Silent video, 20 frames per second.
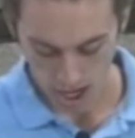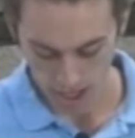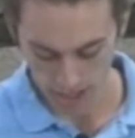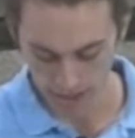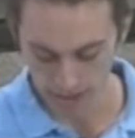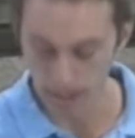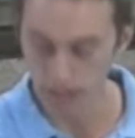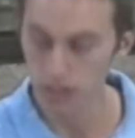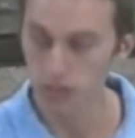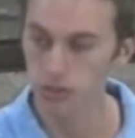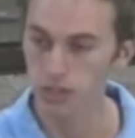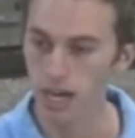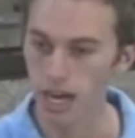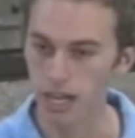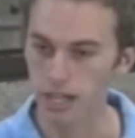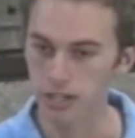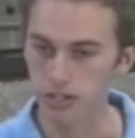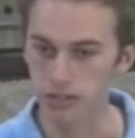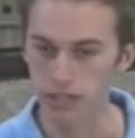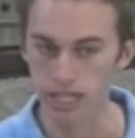I think you and
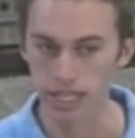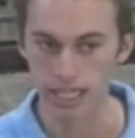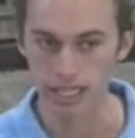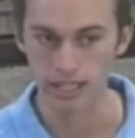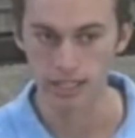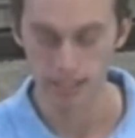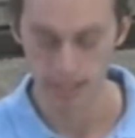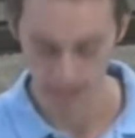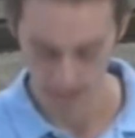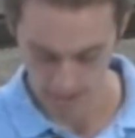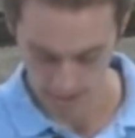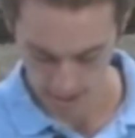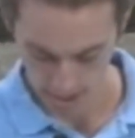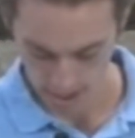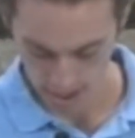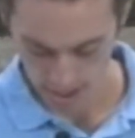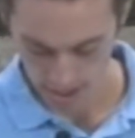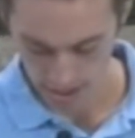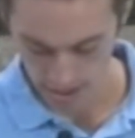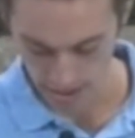I agree
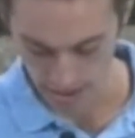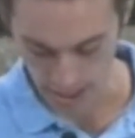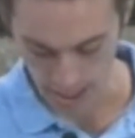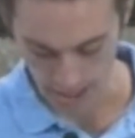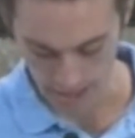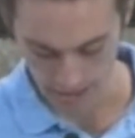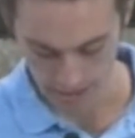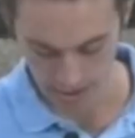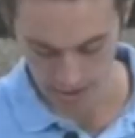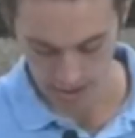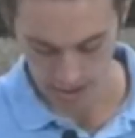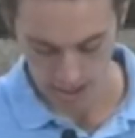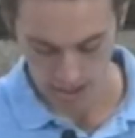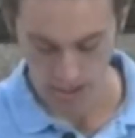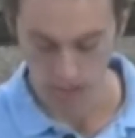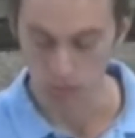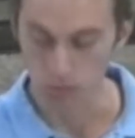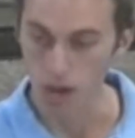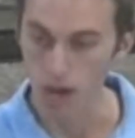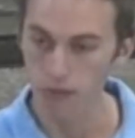that
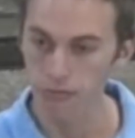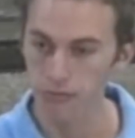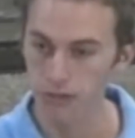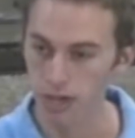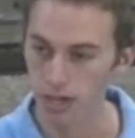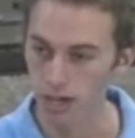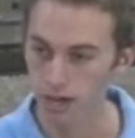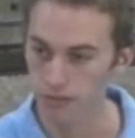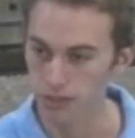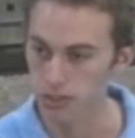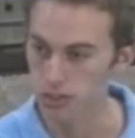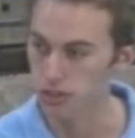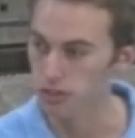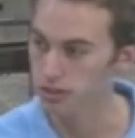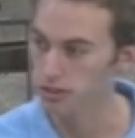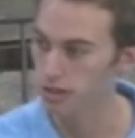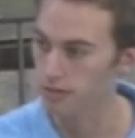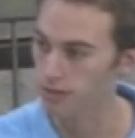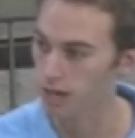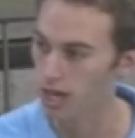the welfare of the
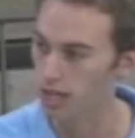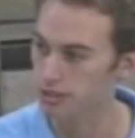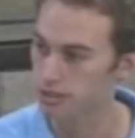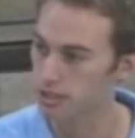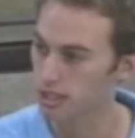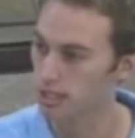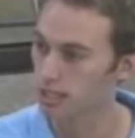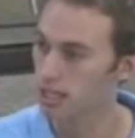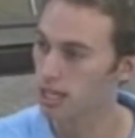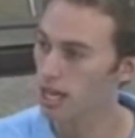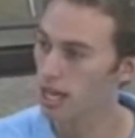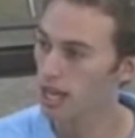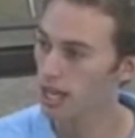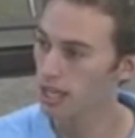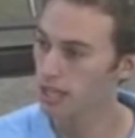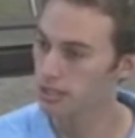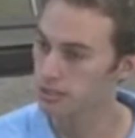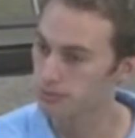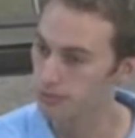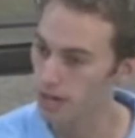children of Austin
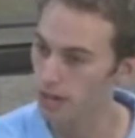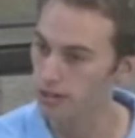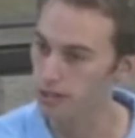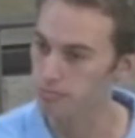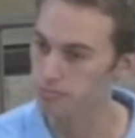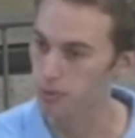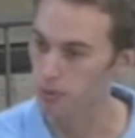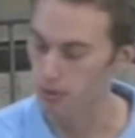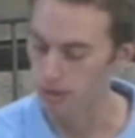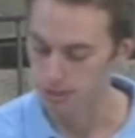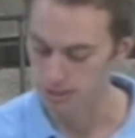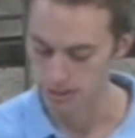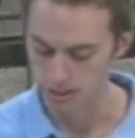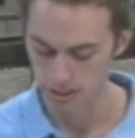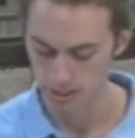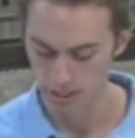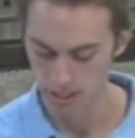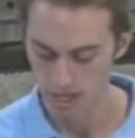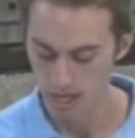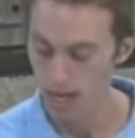is very
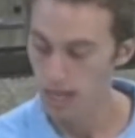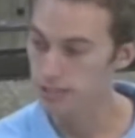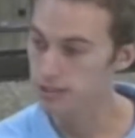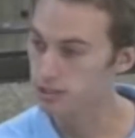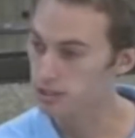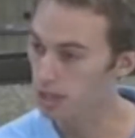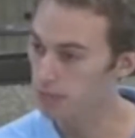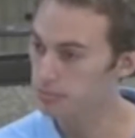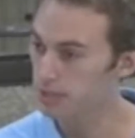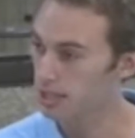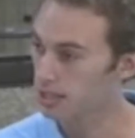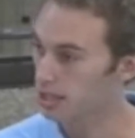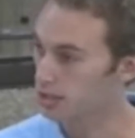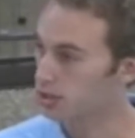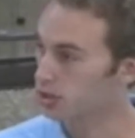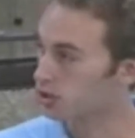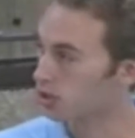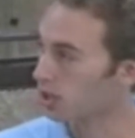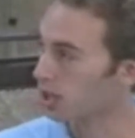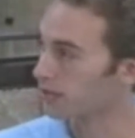important and something that
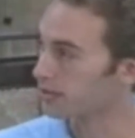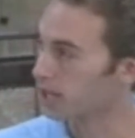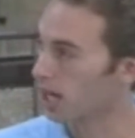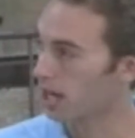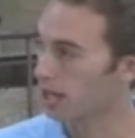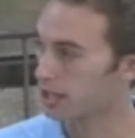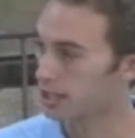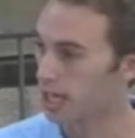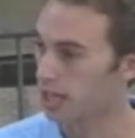deserves our